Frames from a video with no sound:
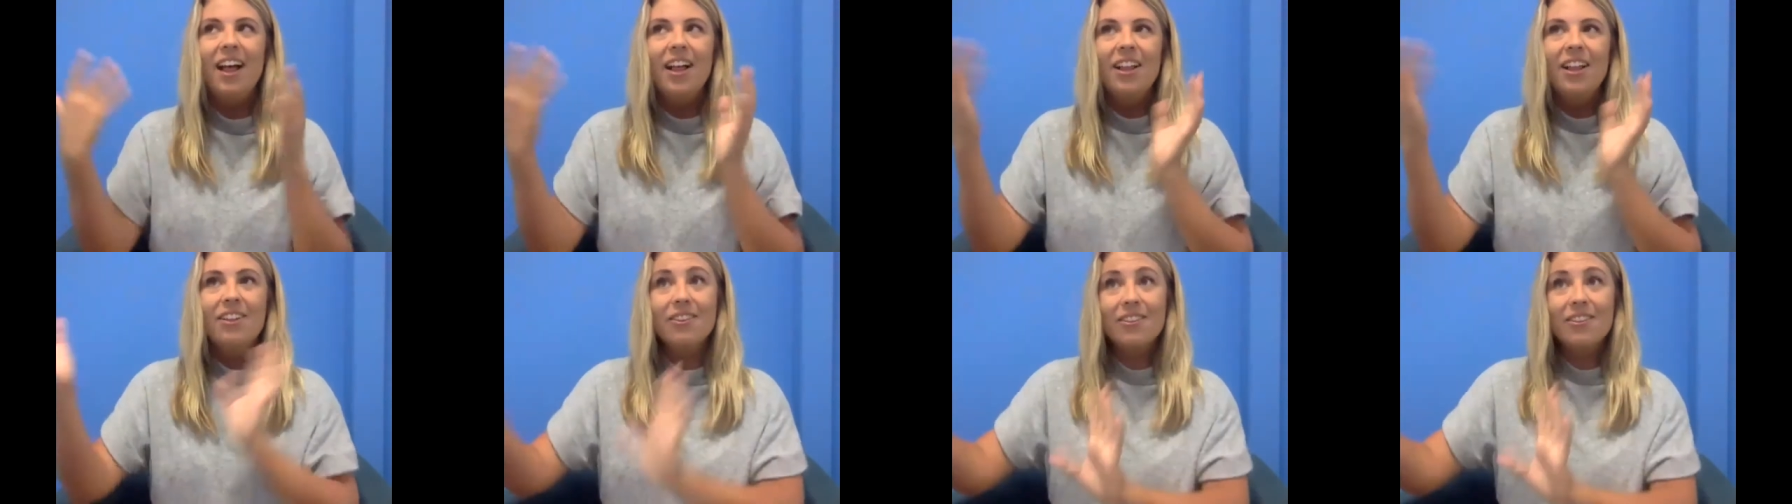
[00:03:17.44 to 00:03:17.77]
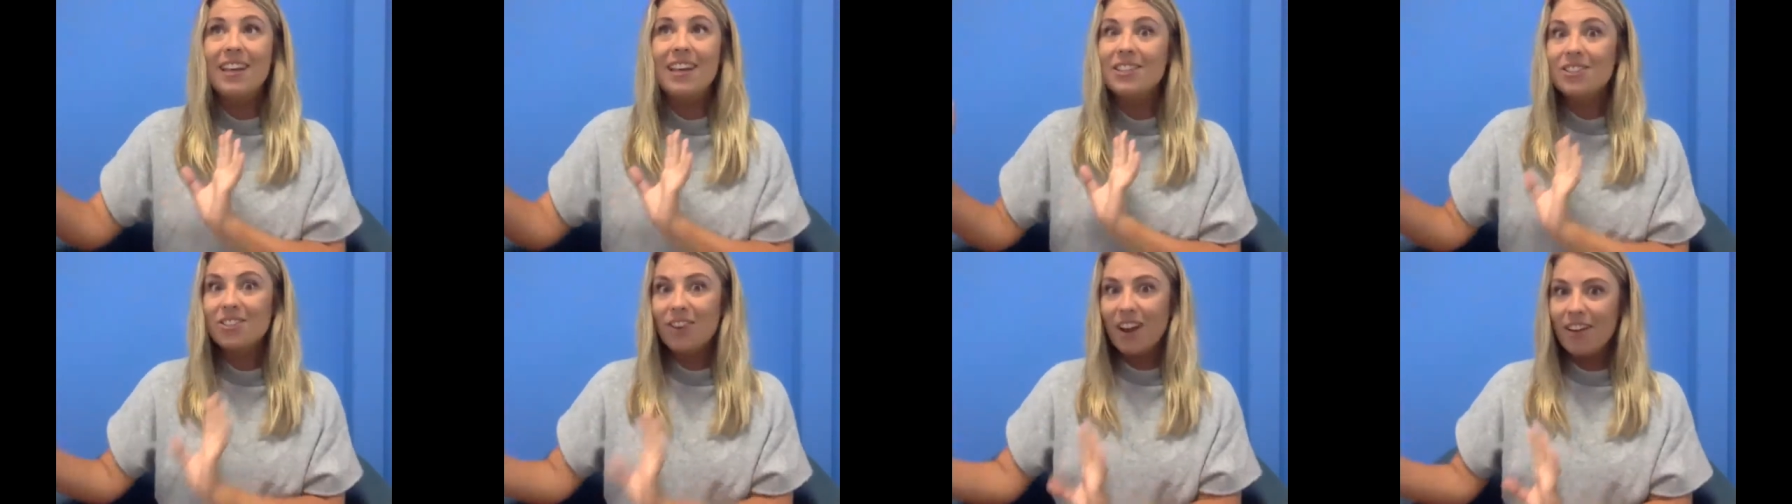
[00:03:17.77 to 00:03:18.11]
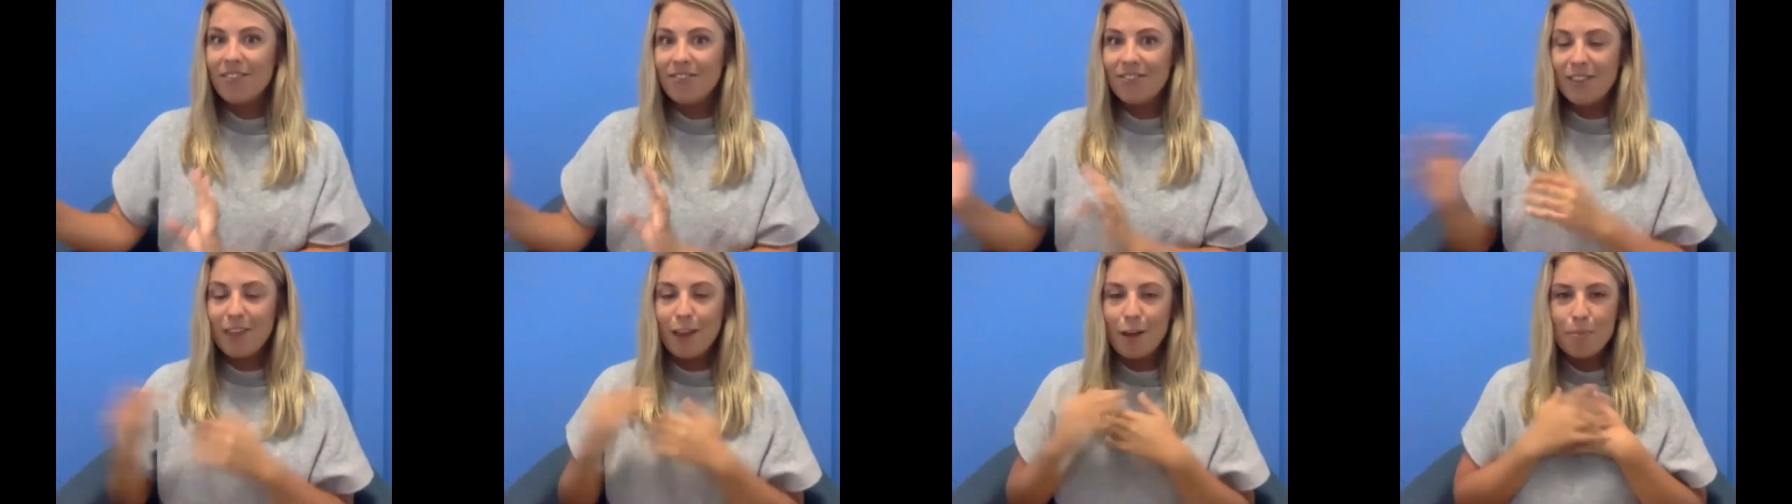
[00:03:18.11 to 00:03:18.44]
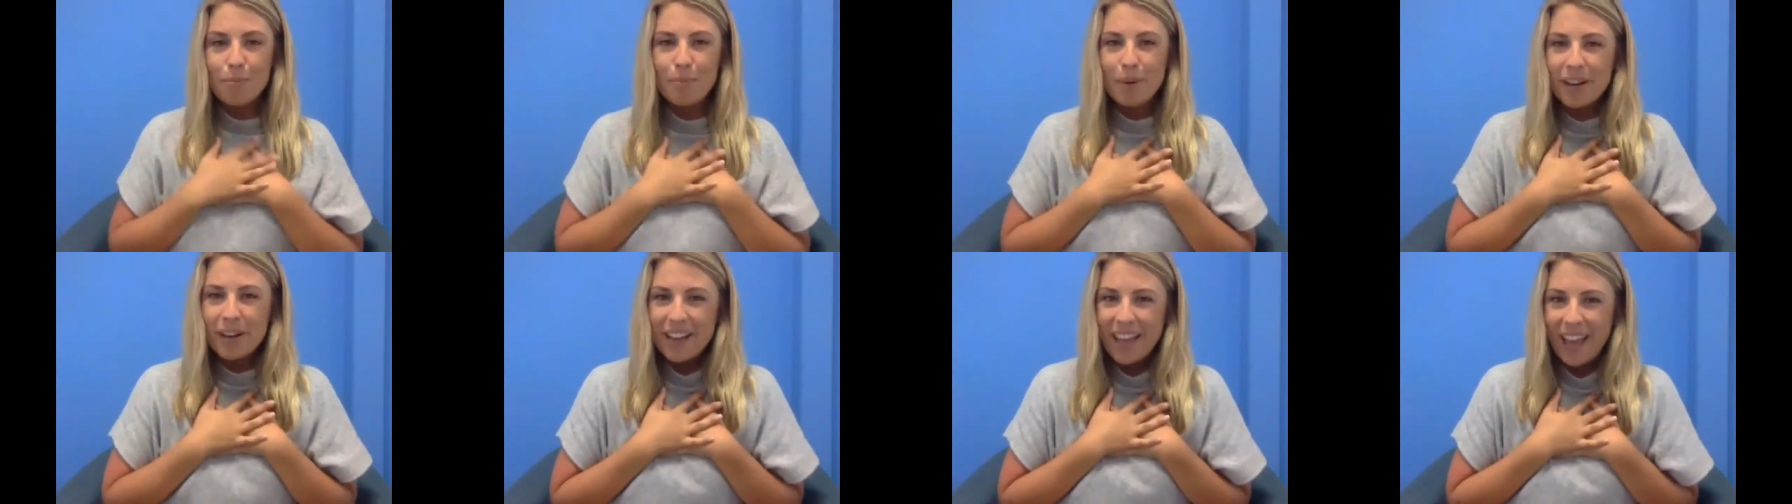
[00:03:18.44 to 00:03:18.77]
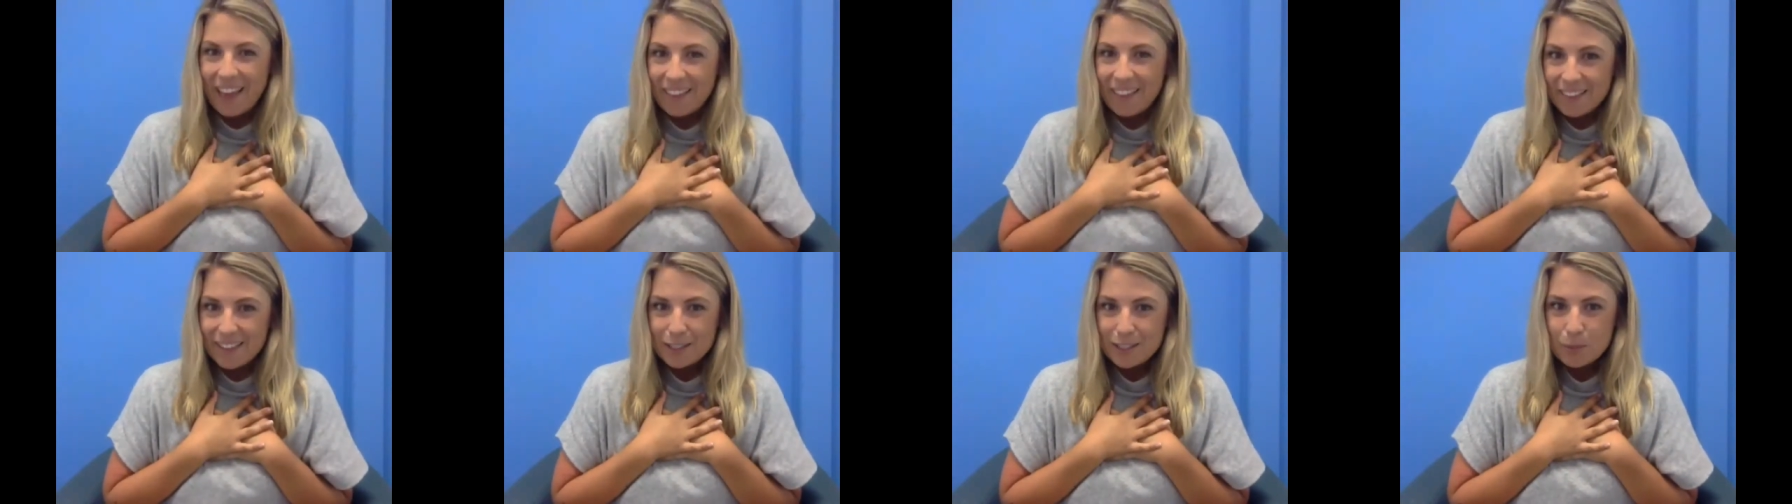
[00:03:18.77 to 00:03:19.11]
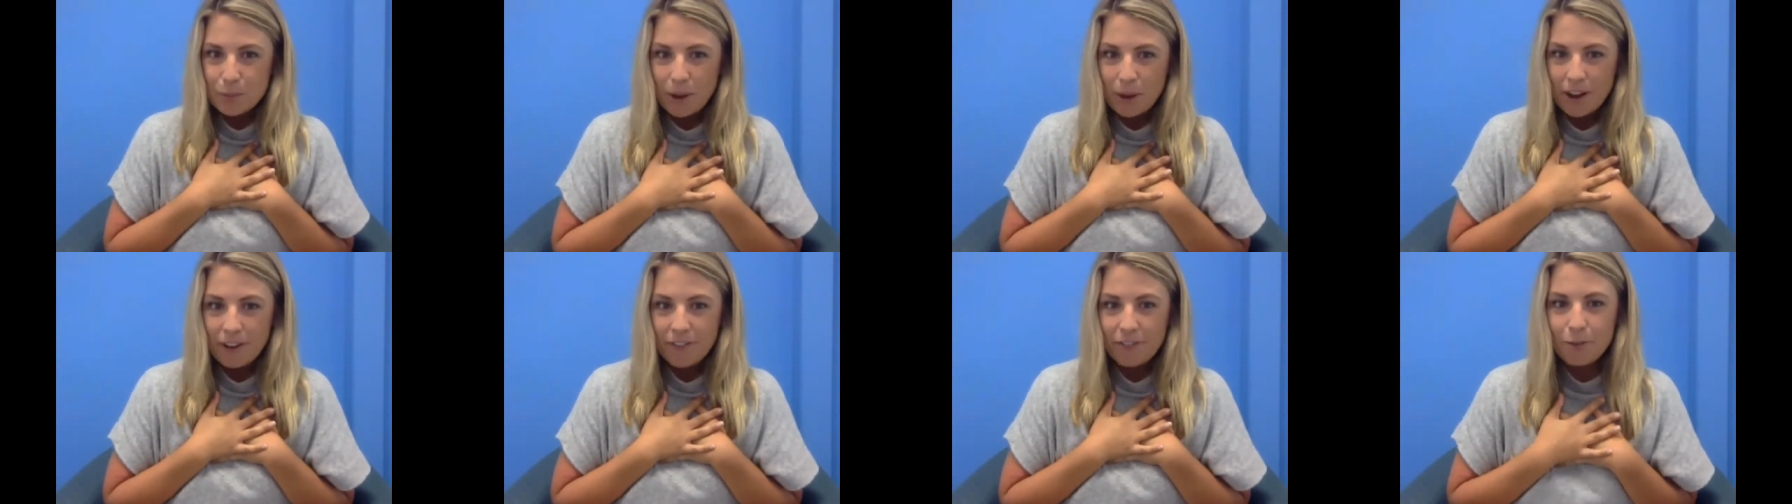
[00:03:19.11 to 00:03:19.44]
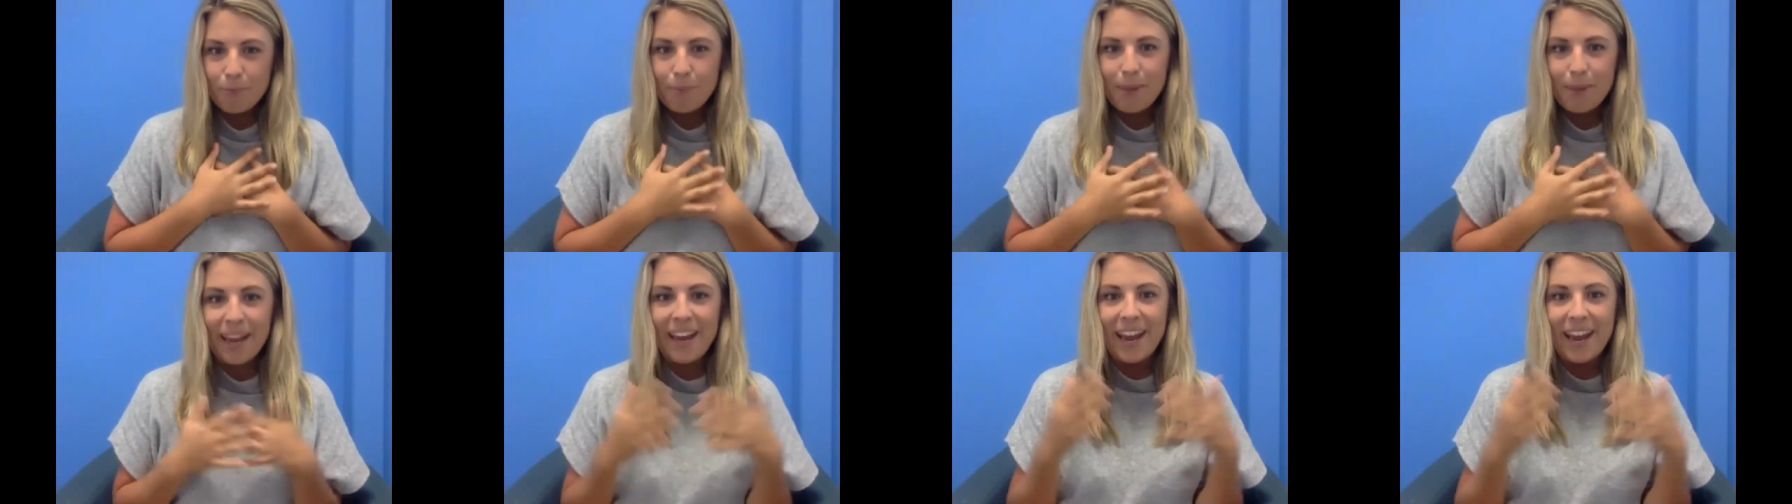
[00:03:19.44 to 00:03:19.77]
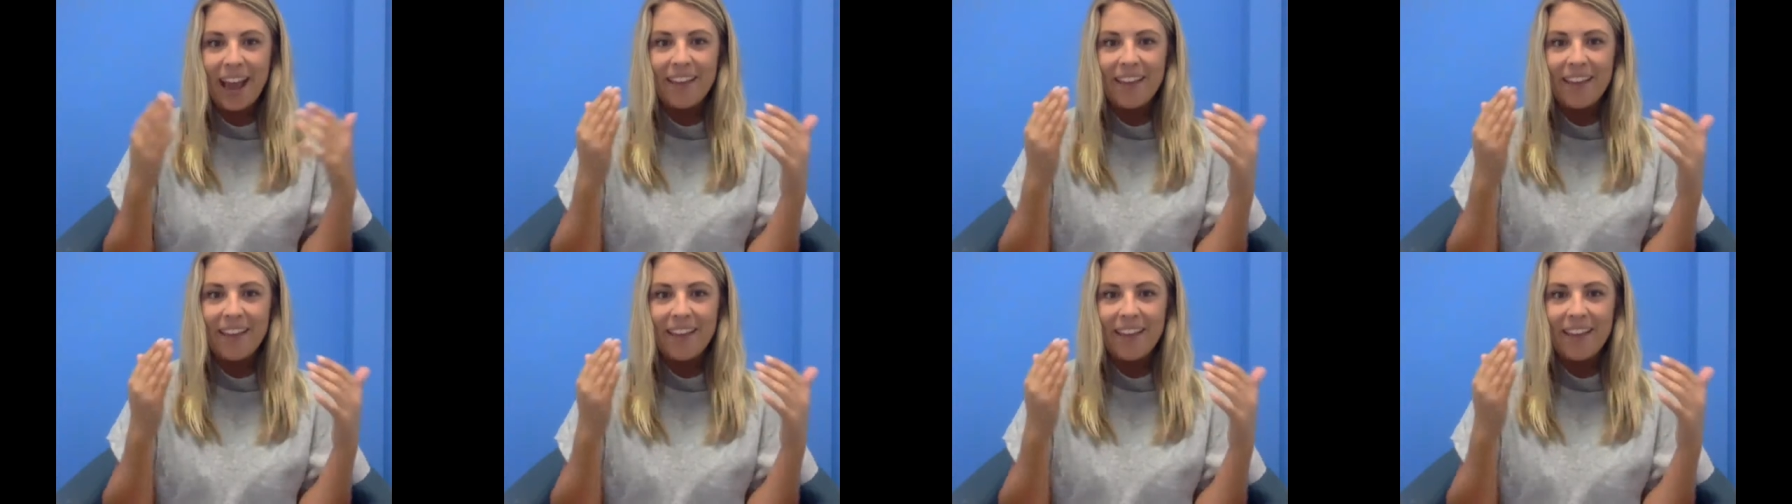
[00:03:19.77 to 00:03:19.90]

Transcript: look, that's great for them, but can this work for me?